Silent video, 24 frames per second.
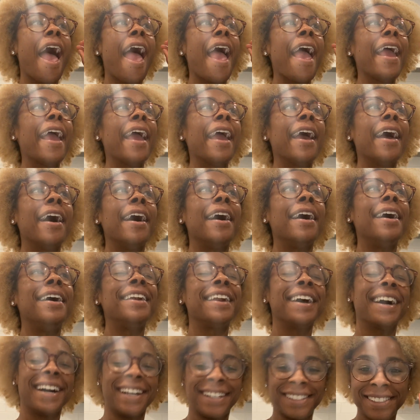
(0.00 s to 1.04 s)

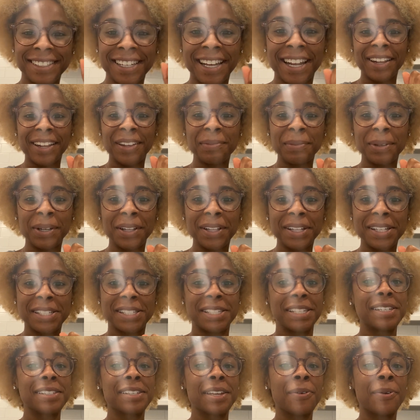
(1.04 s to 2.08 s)
and I just email that
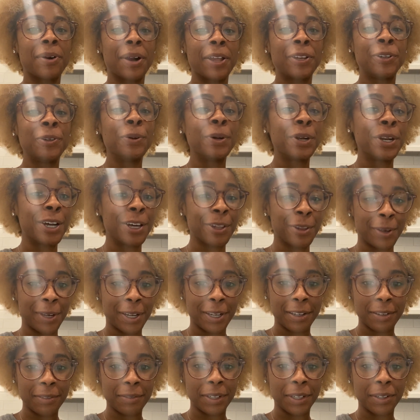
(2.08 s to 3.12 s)
says they want to do another
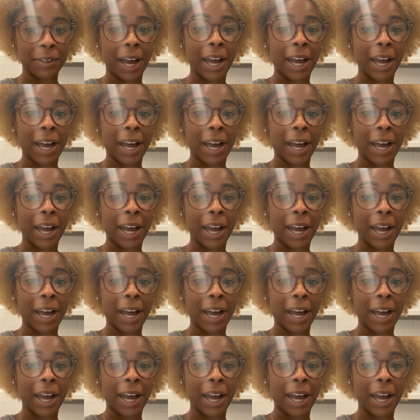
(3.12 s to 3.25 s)
interview.